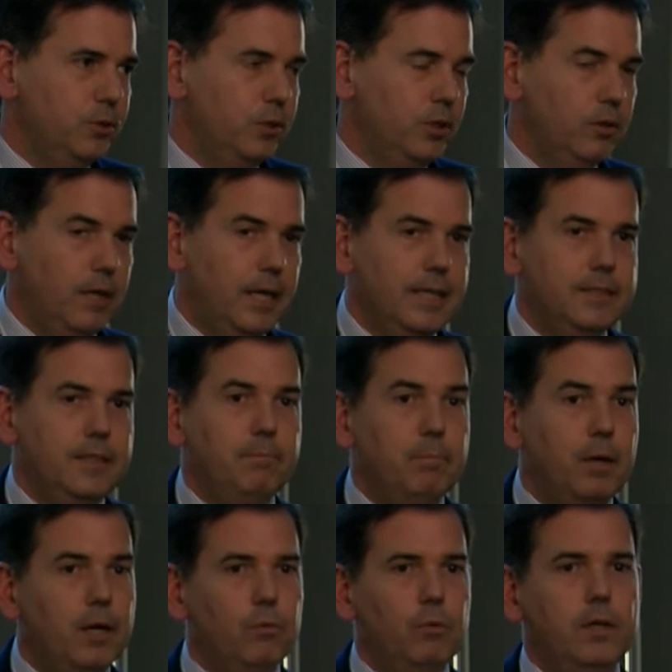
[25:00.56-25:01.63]
Union has the
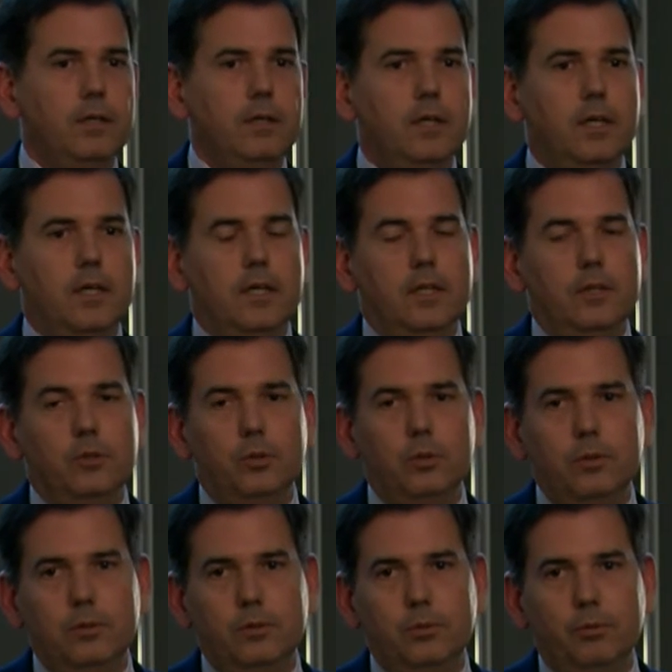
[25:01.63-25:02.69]
power
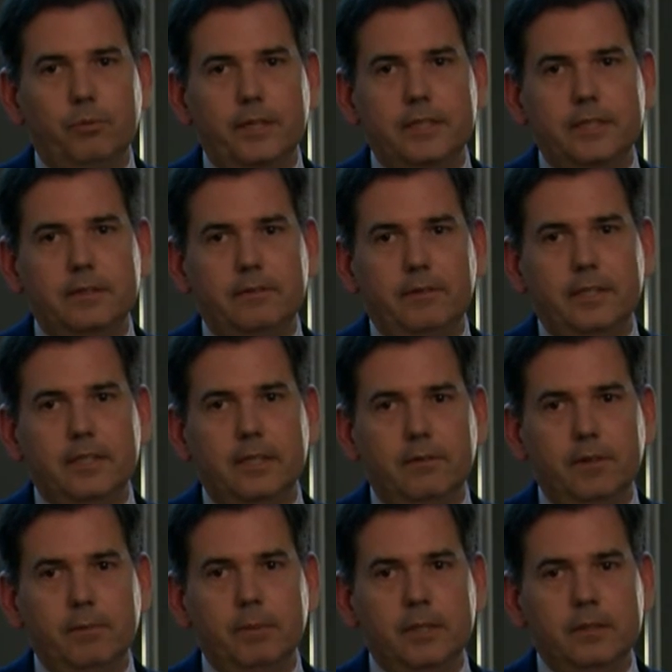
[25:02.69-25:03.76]
to reach trade
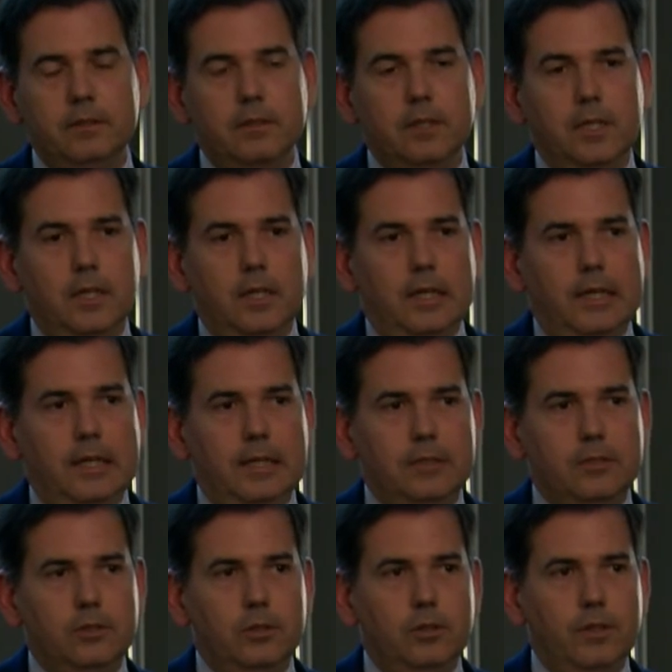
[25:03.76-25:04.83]
agreements. And
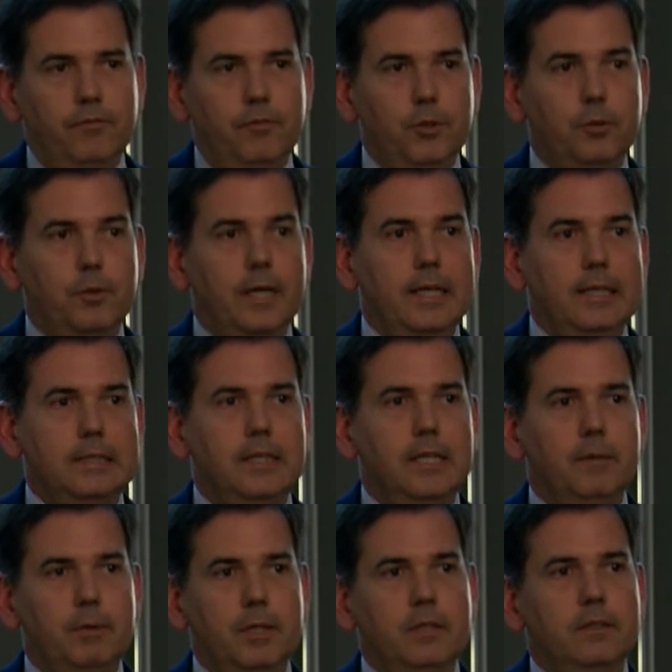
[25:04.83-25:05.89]
so if UK is
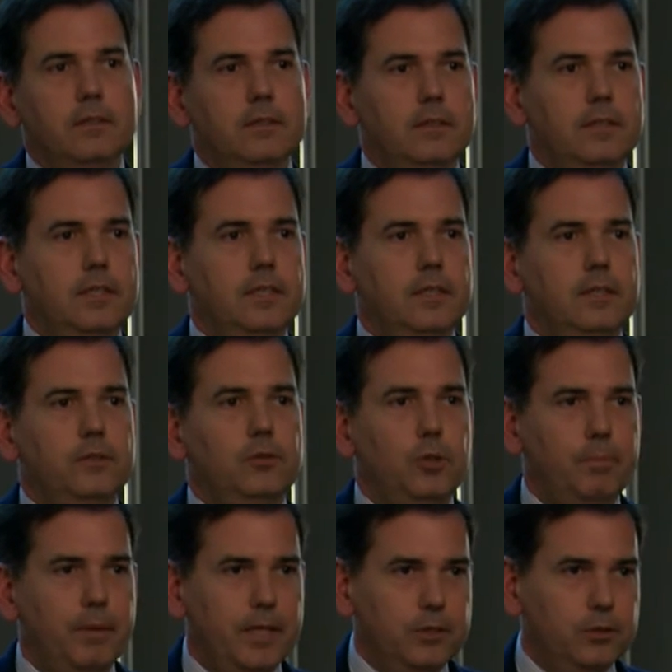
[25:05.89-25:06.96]
leaving the
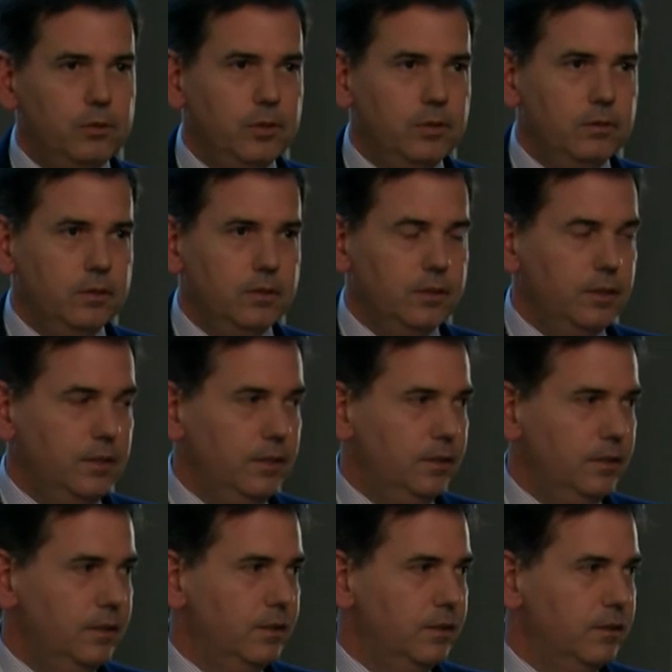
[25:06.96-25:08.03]
European Union,
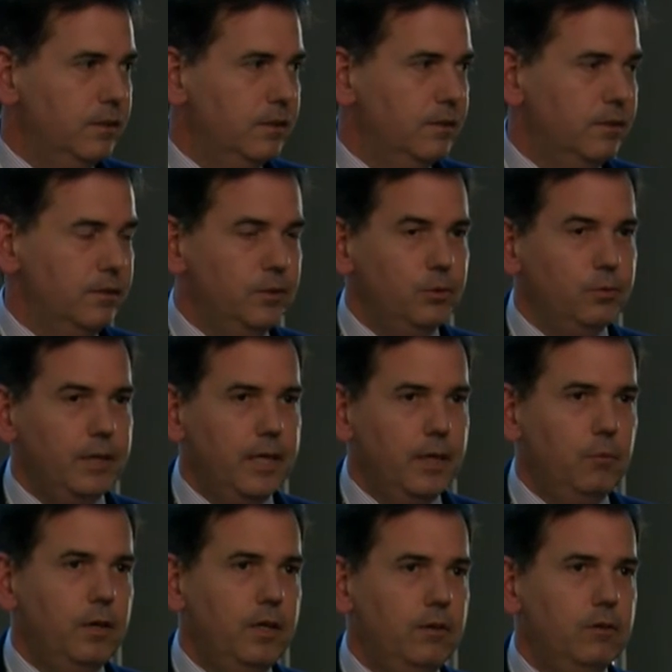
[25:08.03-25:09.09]

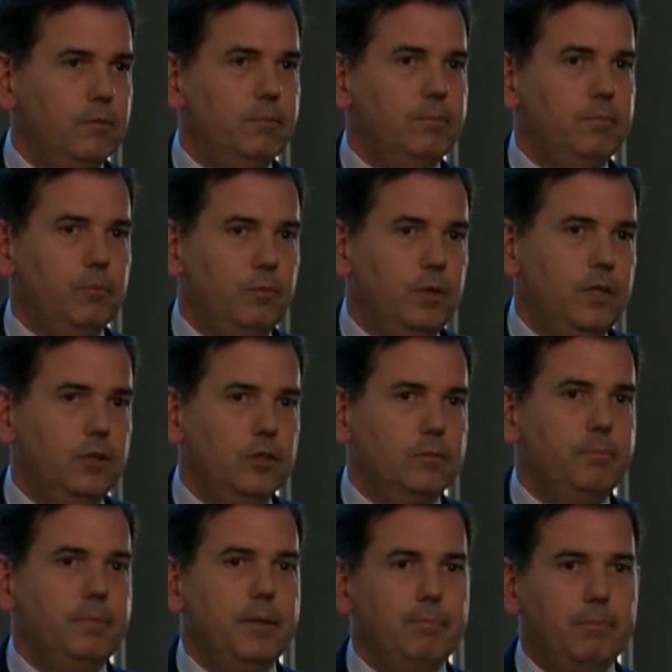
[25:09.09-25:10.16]
UK will
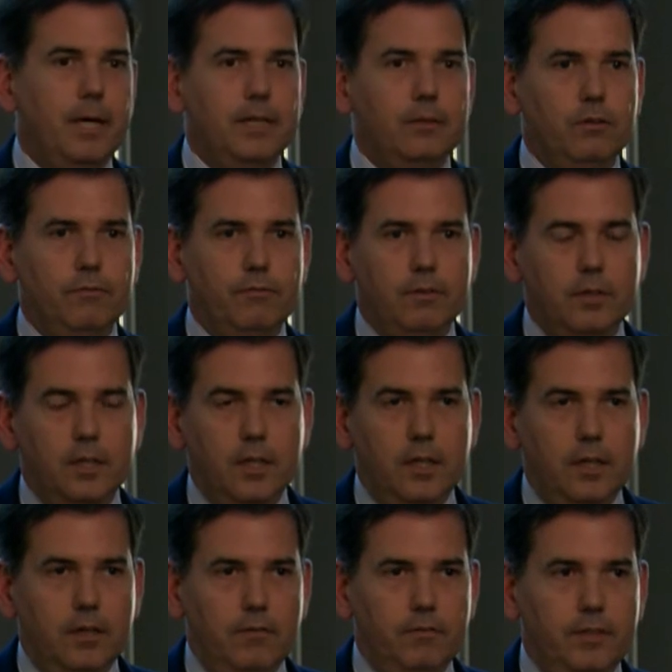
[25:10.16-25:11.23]
not be part of
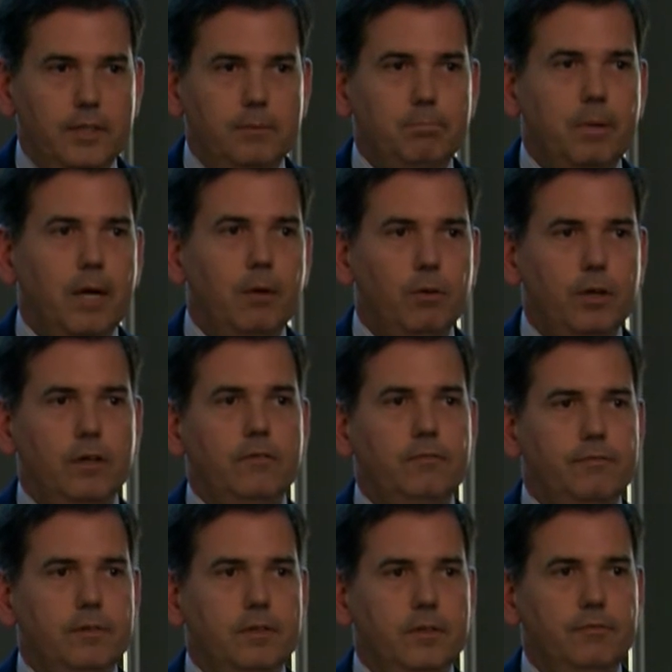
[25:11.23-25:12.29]
this power
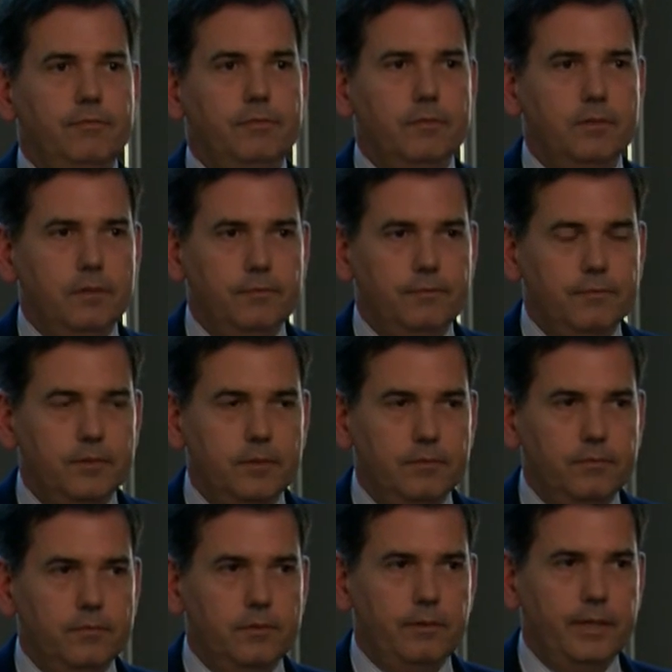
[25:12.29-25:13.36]

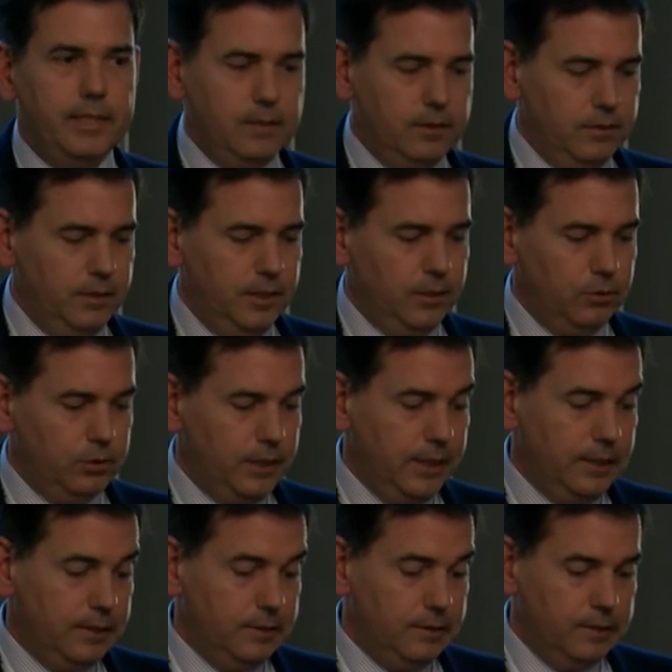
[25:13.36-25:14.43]
of trade
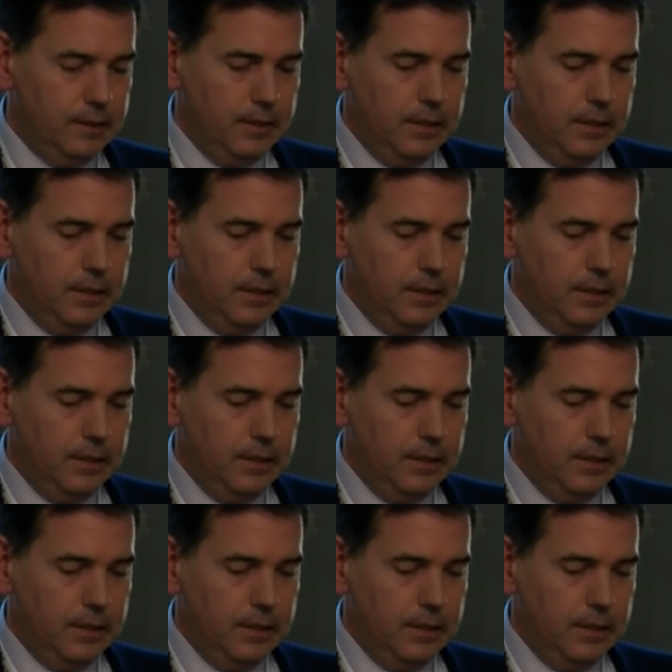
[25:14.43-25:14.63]
negotiating.